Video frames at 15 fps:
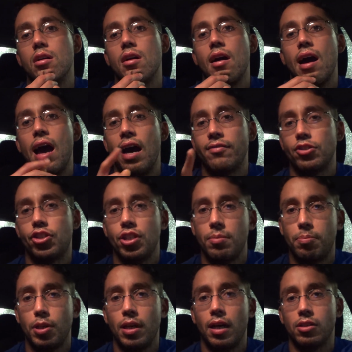have a
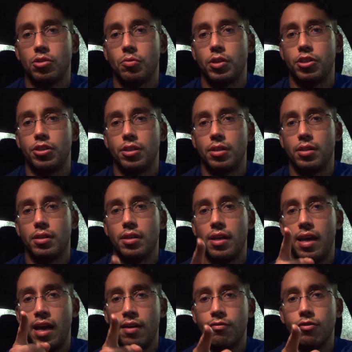GPS with you.
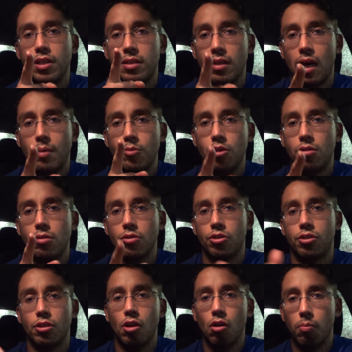Every time you do a
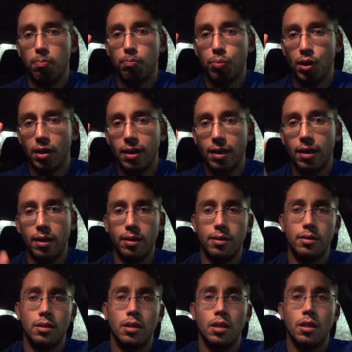show, put it in.
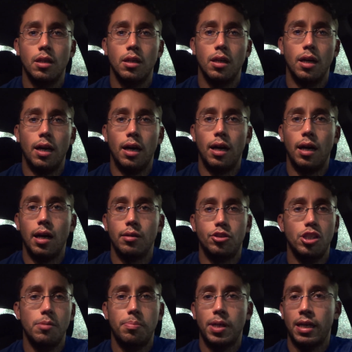Uh,
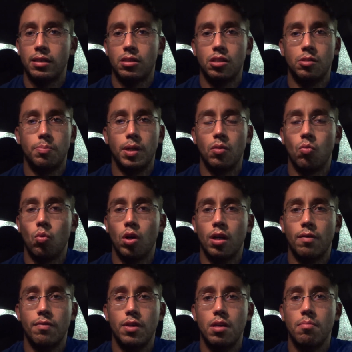GPS has been one
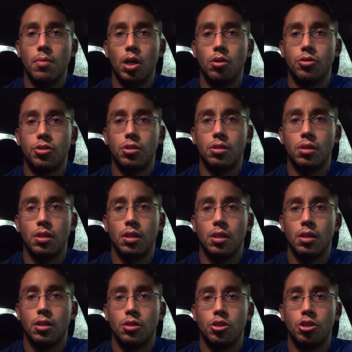of the most
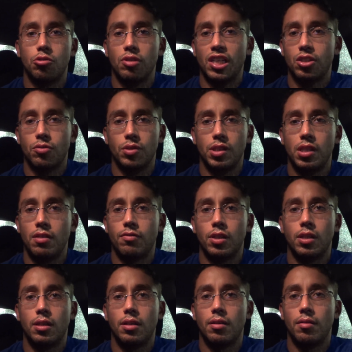stress relieving,